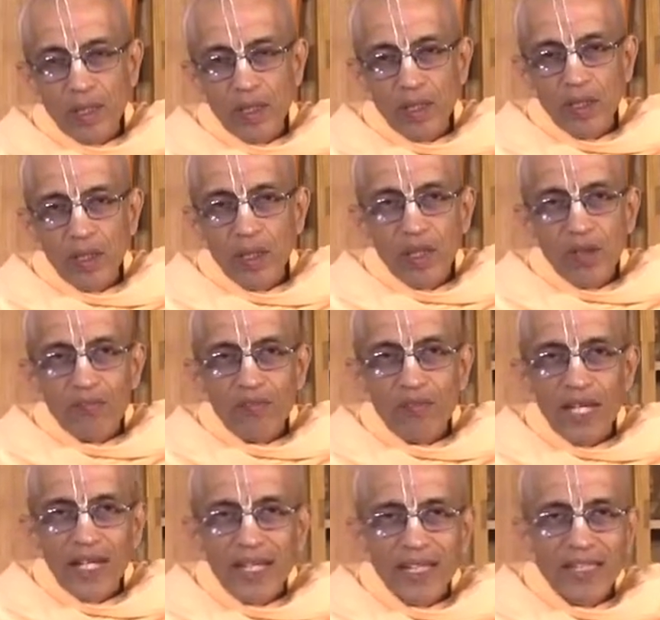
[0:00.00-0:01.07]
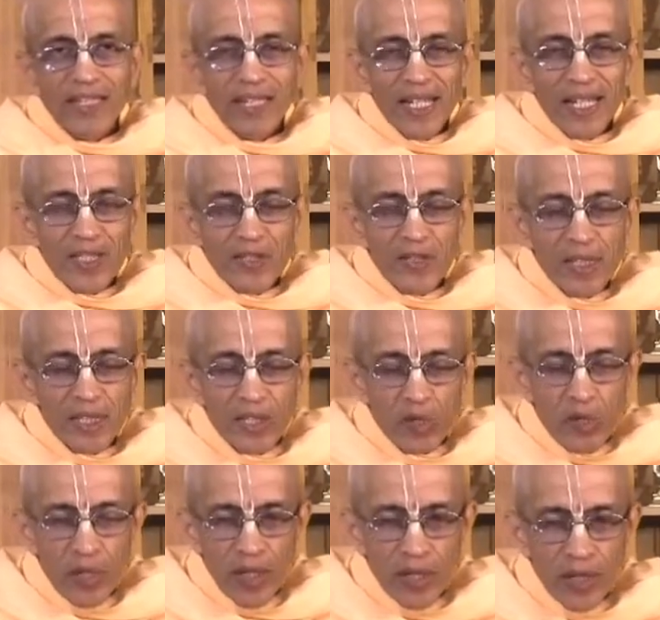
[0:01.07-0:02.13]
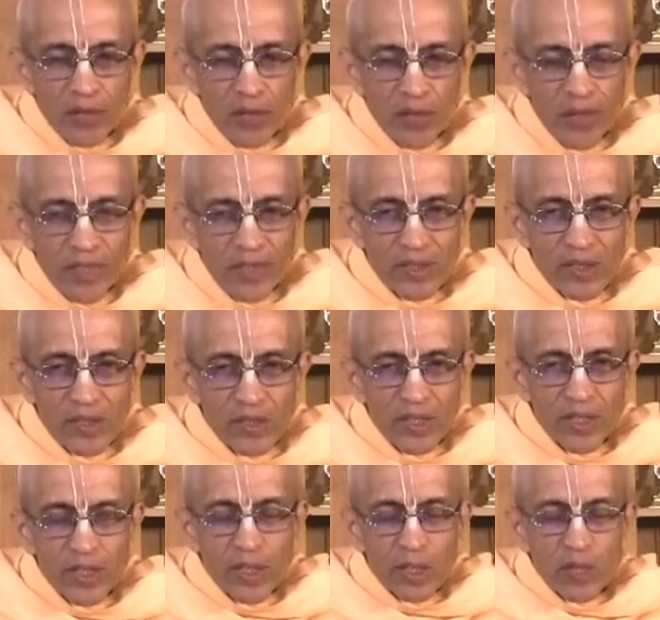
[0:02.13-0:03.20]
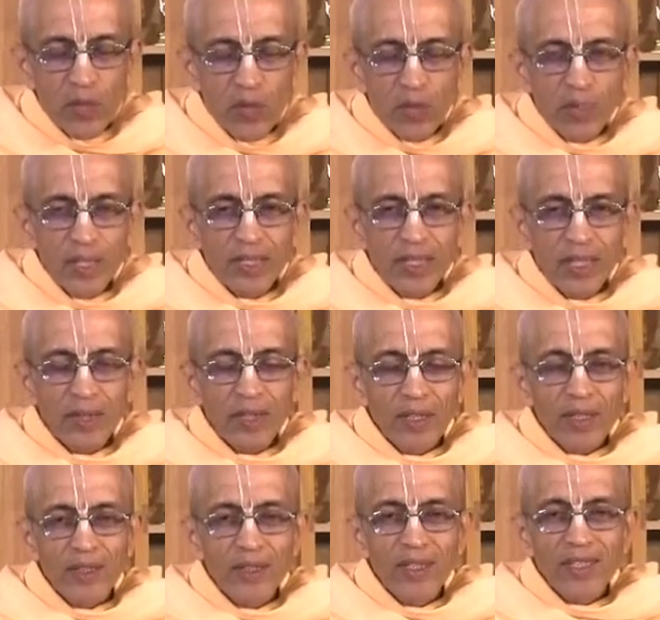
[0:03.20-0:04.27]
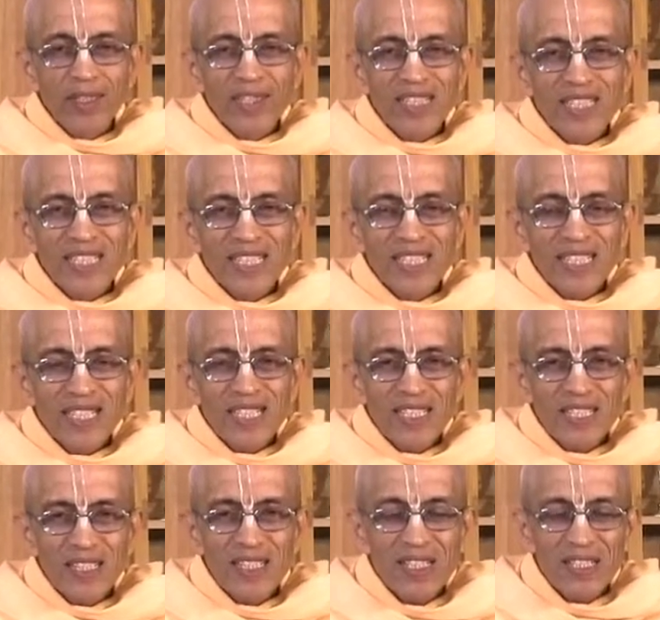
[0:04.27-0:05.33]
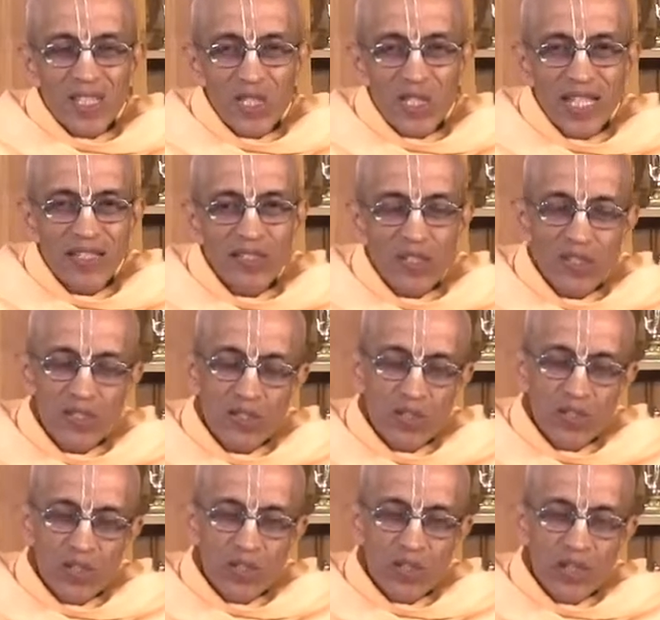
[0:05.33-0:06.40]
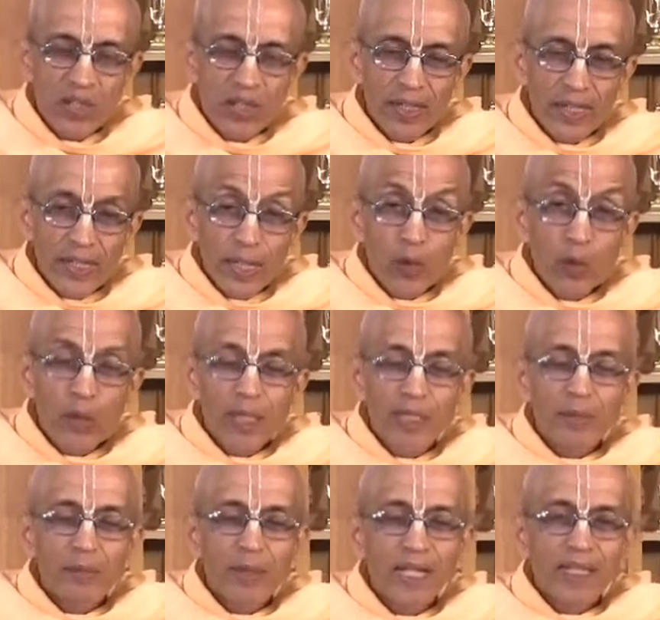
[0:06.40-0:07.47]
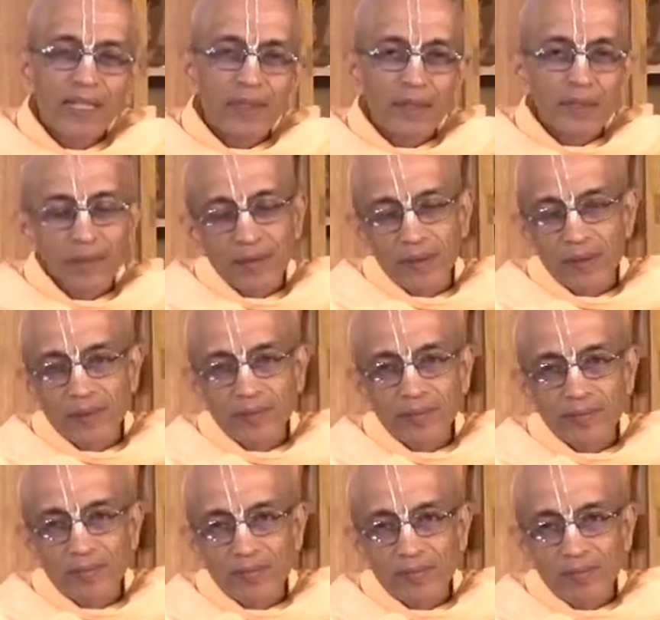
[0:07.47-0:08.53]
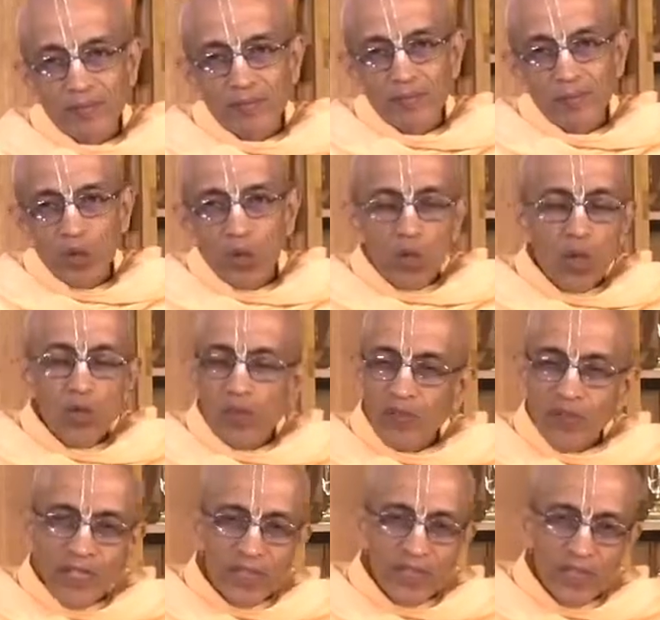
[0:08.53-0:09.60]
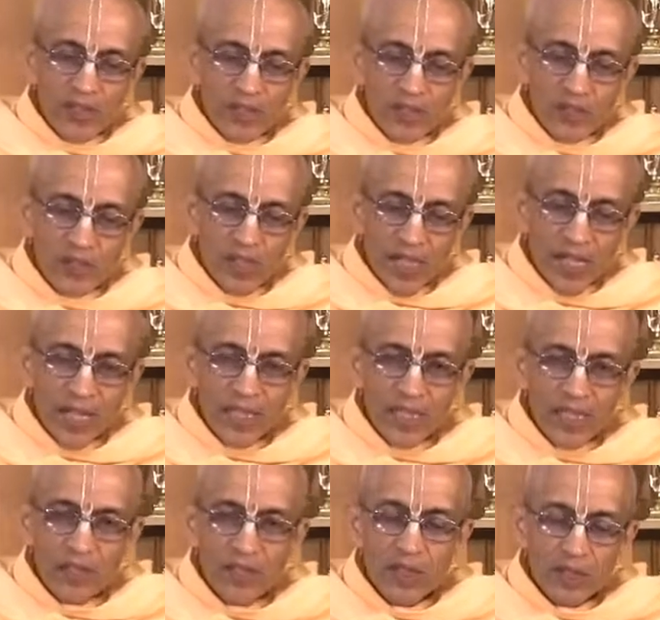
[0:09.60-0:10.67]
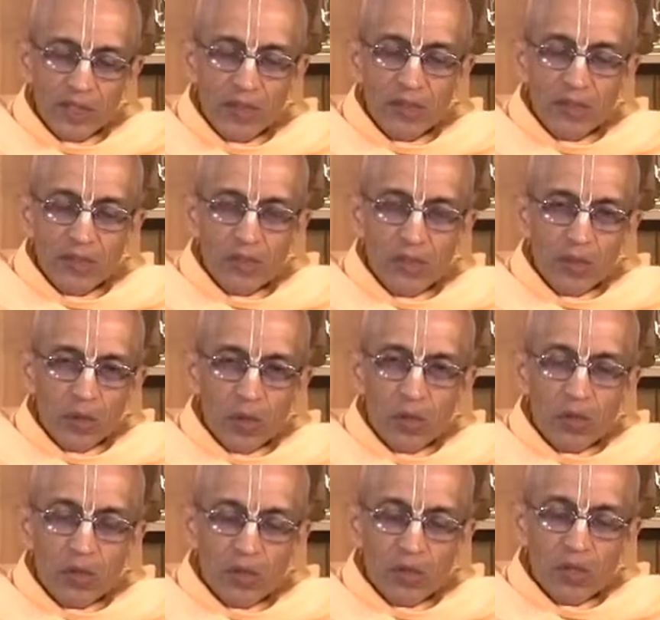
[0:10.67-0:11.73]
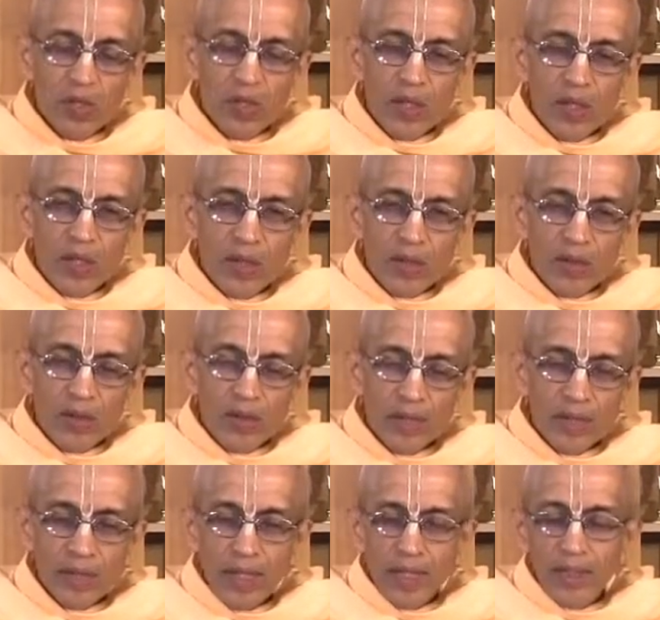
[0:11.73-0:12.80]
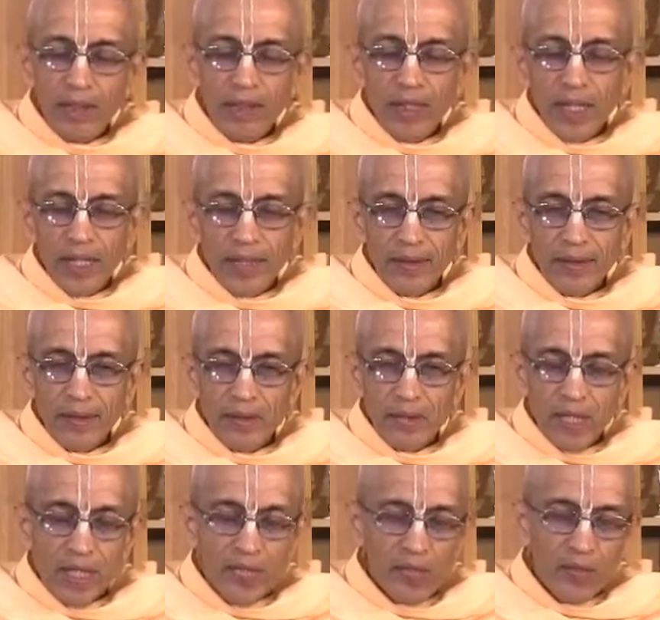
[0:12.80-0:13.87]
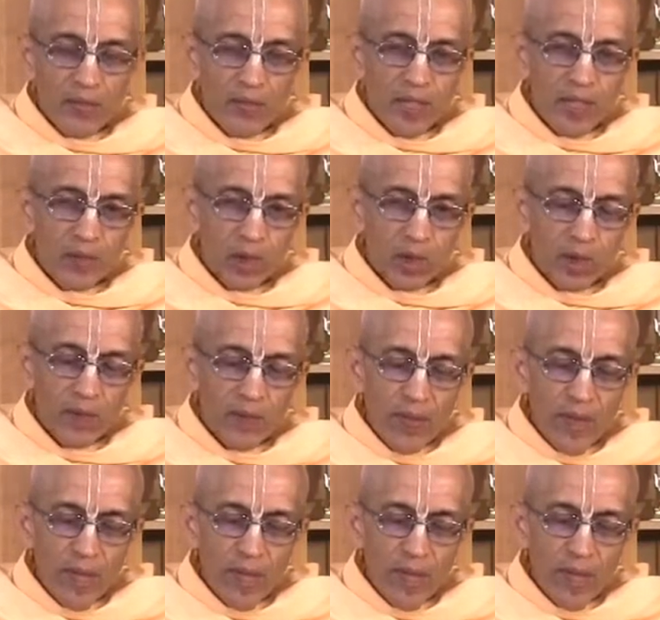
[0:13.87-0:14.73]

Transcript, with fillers: Uh, we are engaged in a struggle for existence with our six senses, including the mind. You know the five senses the eyes, the ears, the nose, the tongue, and the sense of touch.